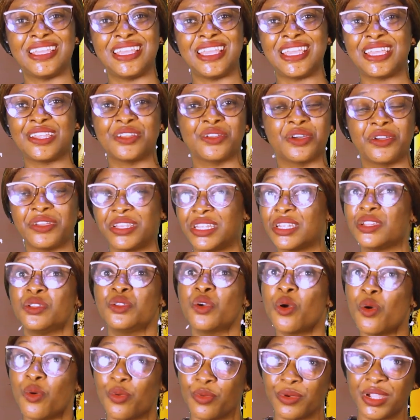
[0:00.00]
ignore it.
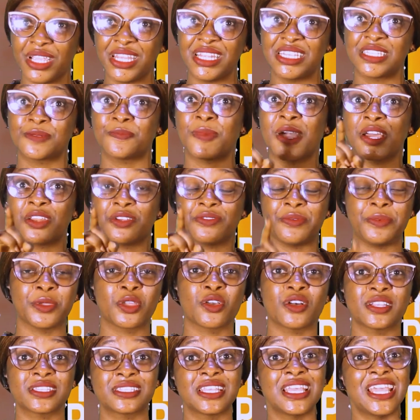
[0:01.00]
No, it is part of it.
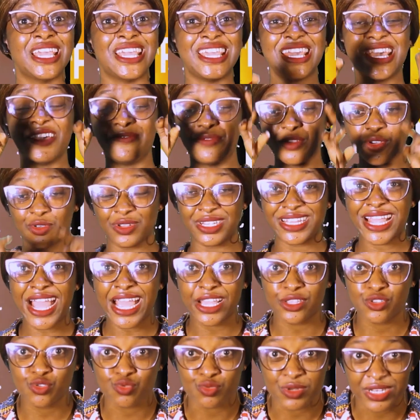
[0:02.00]
Because if you
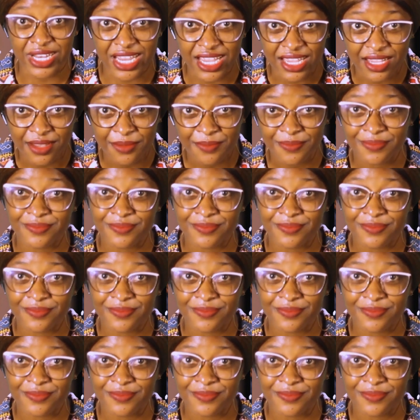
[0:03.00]
die today,